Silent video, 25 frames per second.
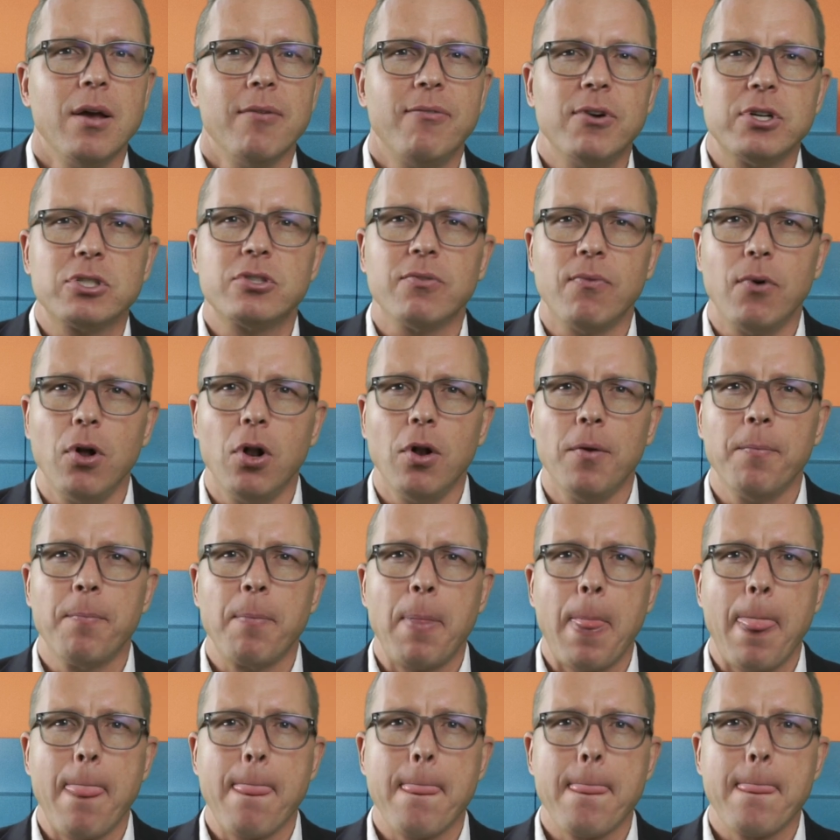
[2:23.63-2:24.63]
First of all,
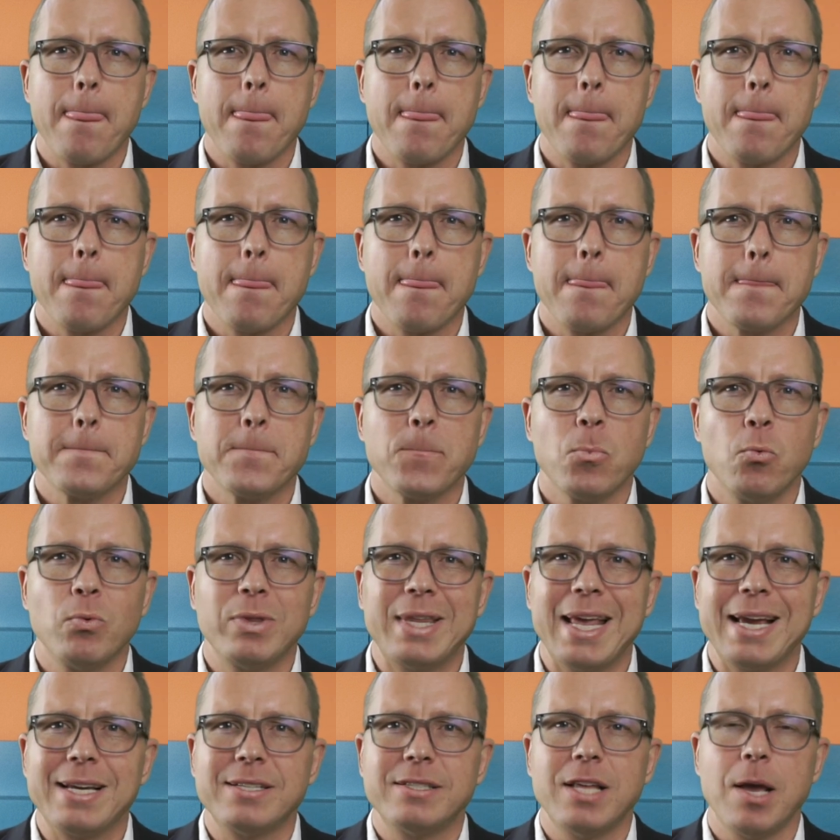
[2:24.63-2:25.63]

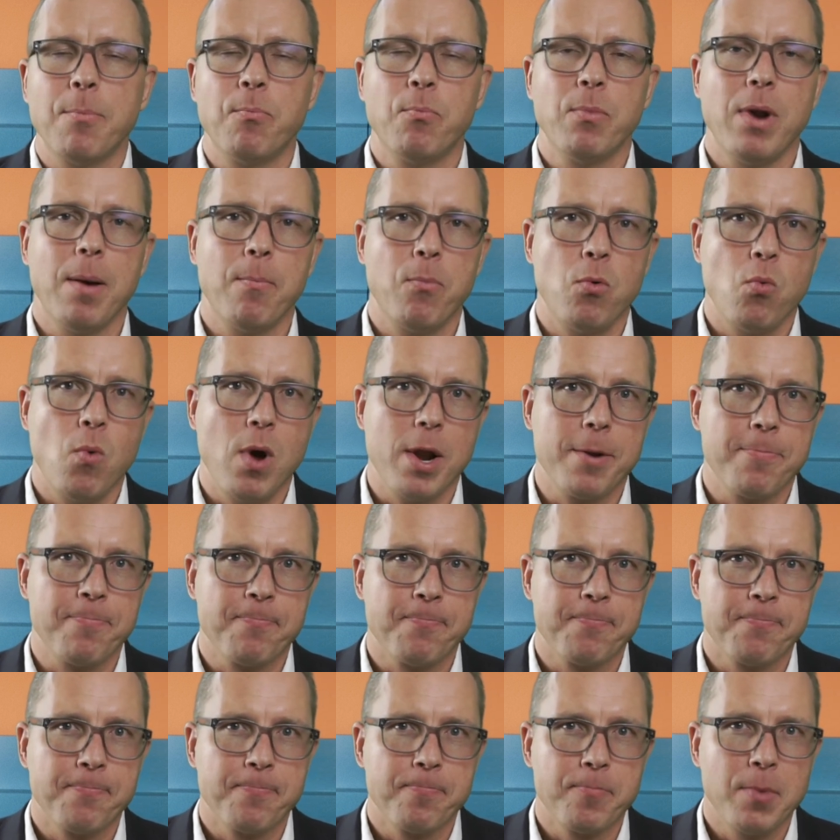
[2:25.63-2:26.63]
we take step number one.
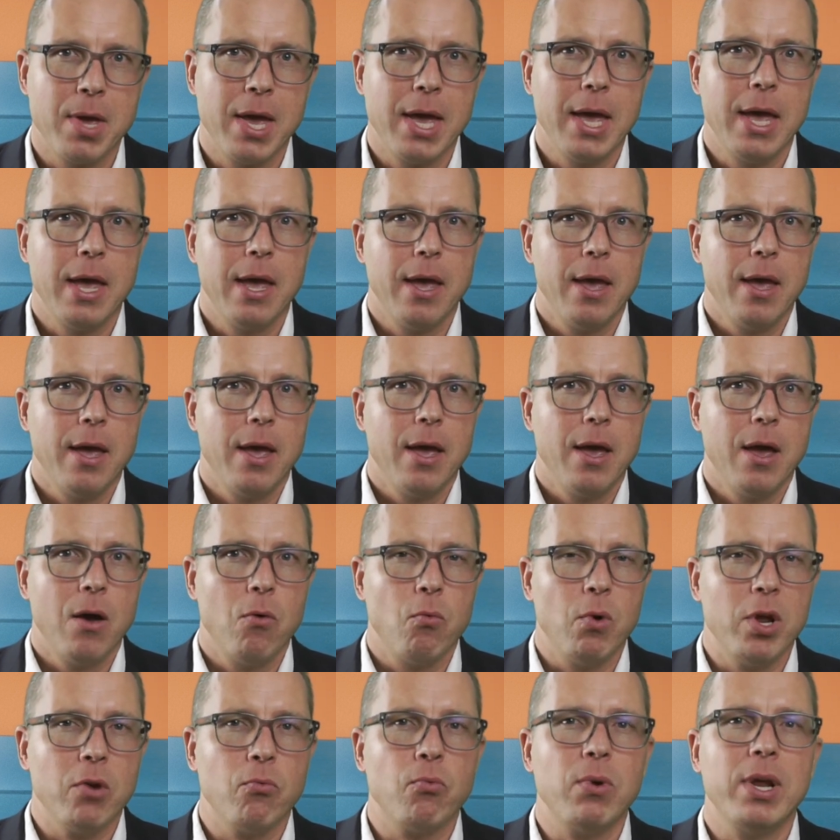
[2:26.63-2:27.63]

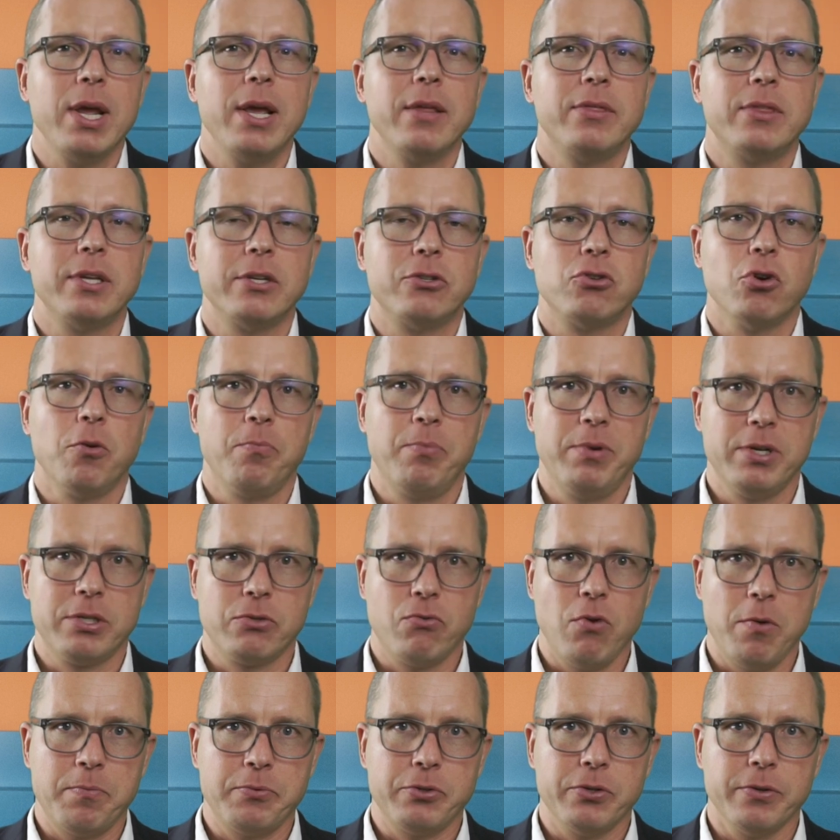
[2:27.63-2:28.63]
We read the job
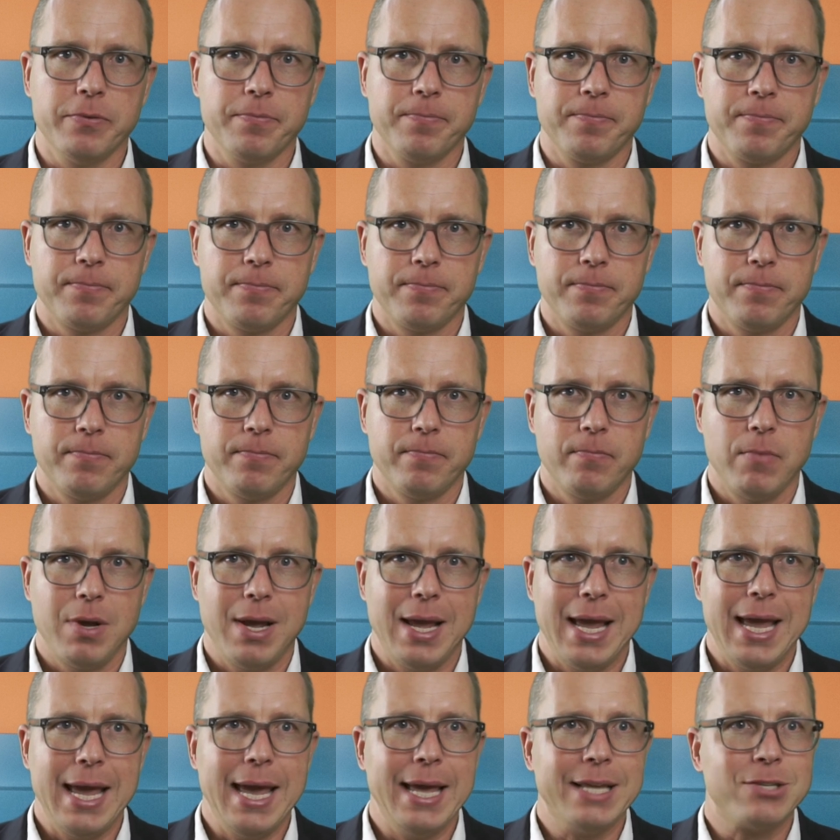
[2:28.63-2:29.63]
description
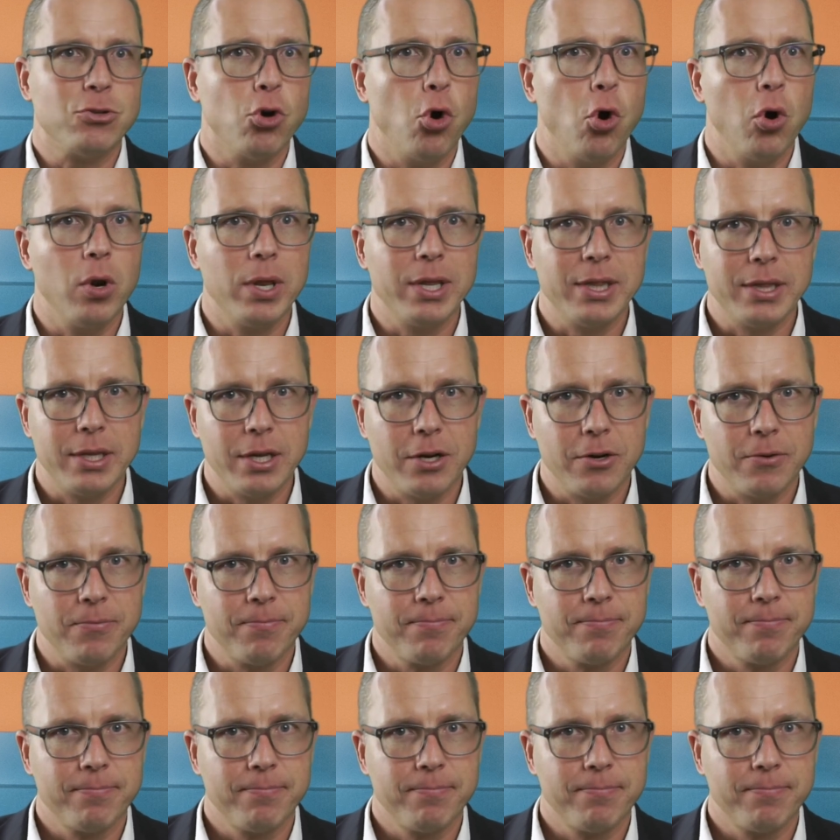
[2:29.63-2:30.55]
it's all in there.